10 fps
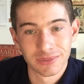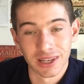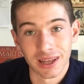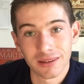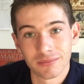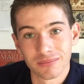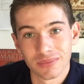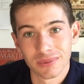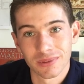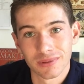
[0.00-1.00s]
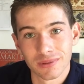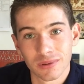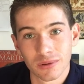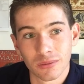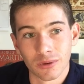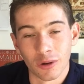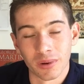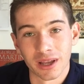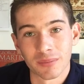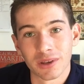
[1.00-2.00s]
Today, we're
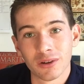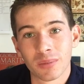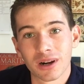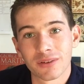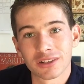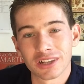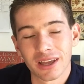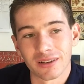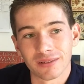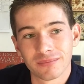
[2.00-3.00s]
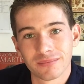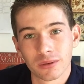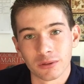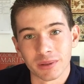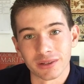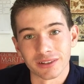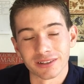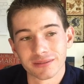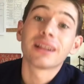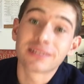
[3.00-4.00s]
opening up the new part of our channel, World
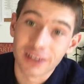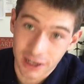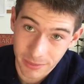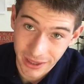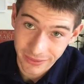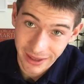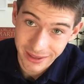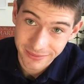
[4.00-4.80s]
Builder. Let's talk about that.